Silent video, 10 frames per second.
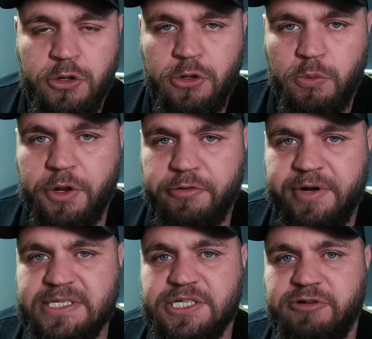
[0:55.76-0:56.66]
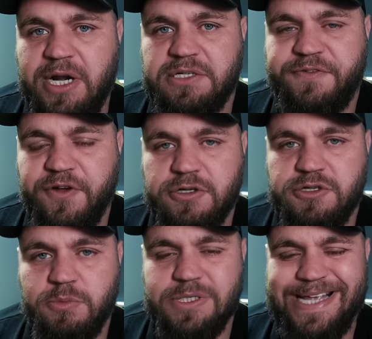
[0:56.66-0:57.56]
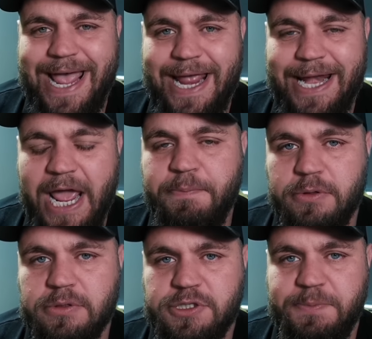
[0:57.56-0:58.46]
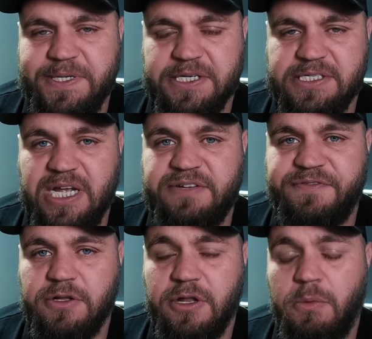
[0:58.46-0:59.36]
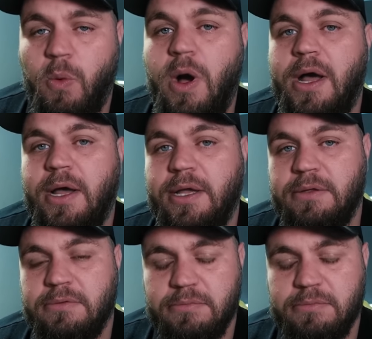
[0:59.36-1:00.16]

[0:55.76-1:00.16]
One of the reasons Sir Alex Ferguson was enabled to be successful, and why